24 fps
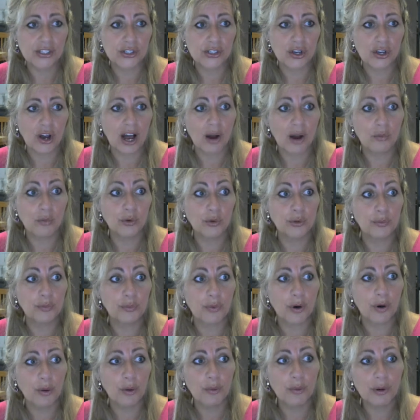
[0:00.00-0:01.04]
So I would
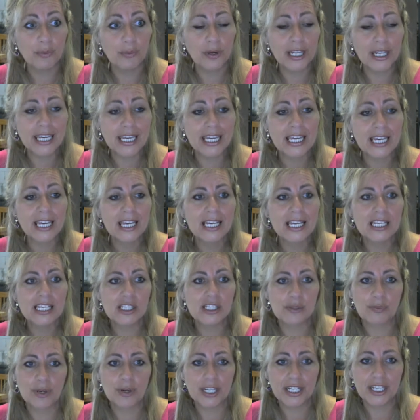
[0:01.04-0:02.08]
probably
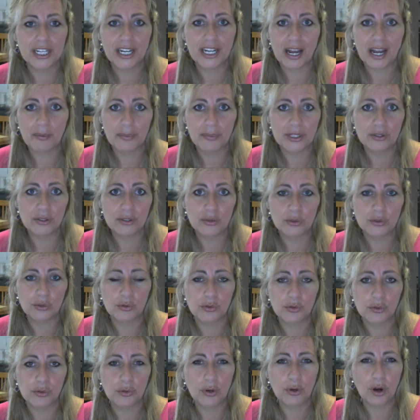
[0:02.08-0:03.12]
split it up into
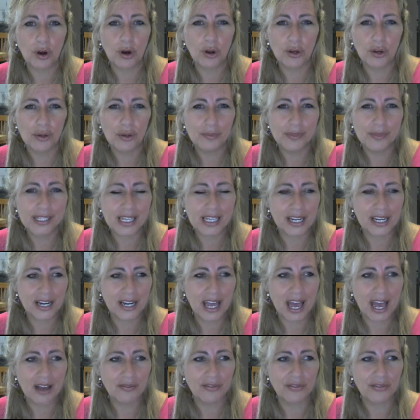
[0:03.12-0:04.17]
2 columns and
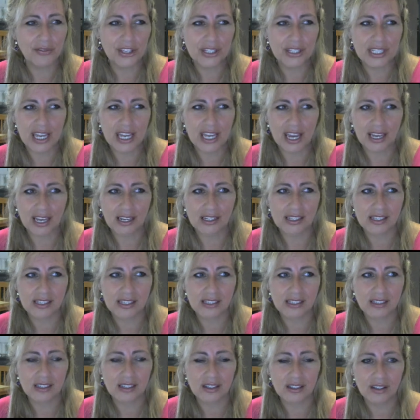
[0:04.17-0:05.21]
have the
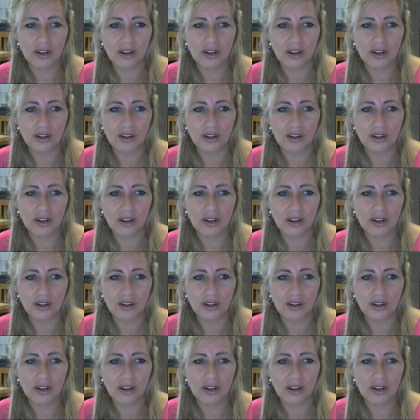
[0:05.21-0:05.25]
text